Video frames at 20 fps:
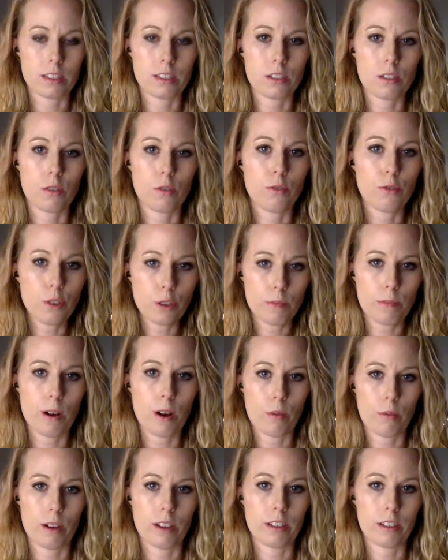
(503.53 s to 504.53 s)
So
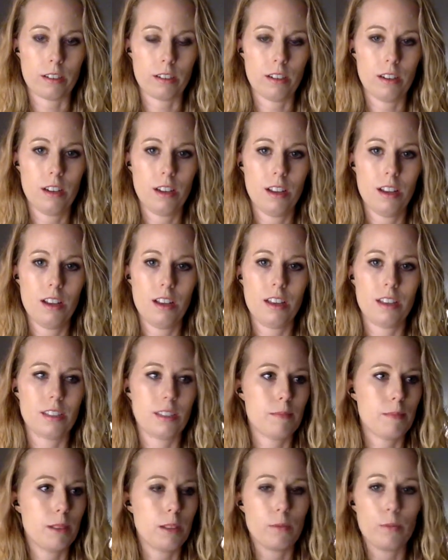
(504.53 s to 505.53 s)
football weather is
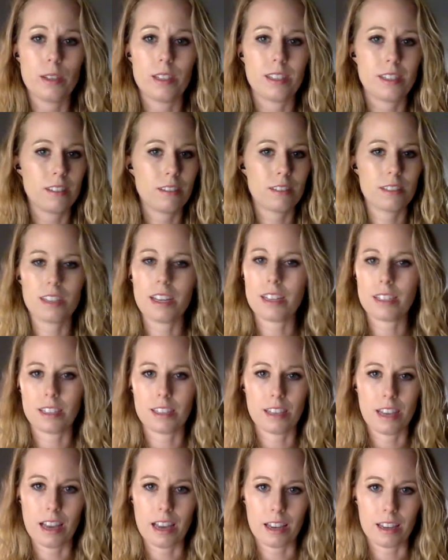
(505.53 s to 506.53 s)
something we still say
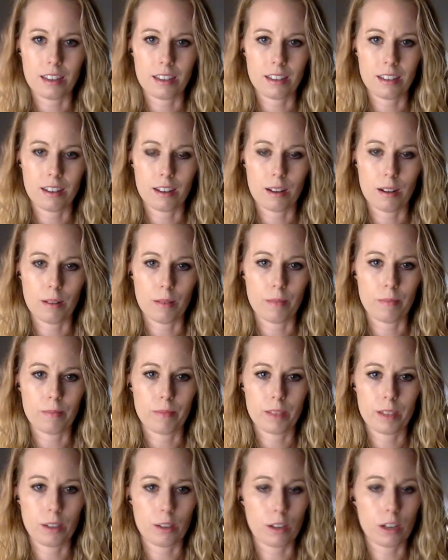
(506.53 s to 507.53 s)
today,
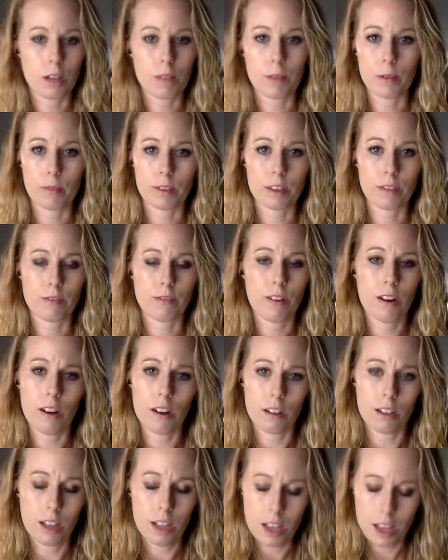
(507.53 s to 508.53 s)
coming with the
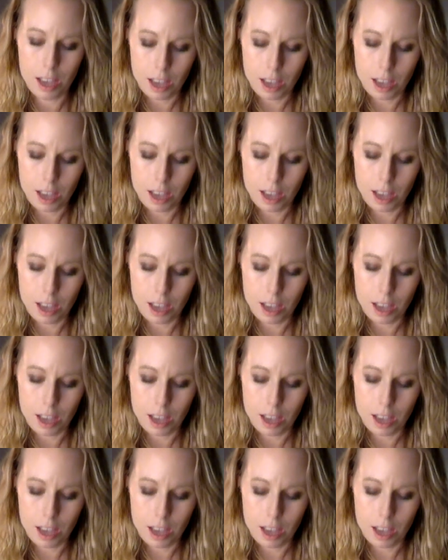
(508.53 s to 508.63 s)
fall.